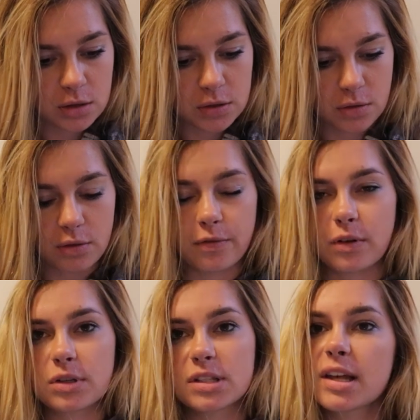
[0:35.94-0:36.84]
So the
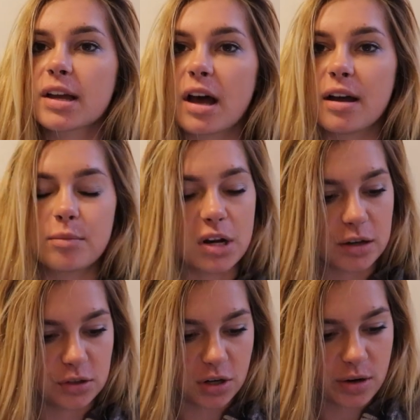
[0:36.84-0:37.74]
first thing I'm
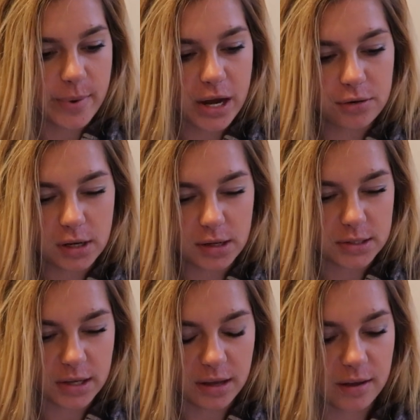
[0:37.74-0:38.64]
not sure about
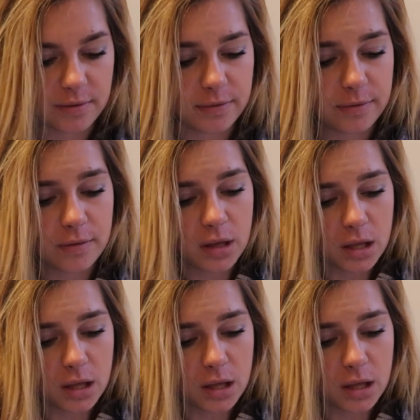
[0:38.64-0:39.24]
is if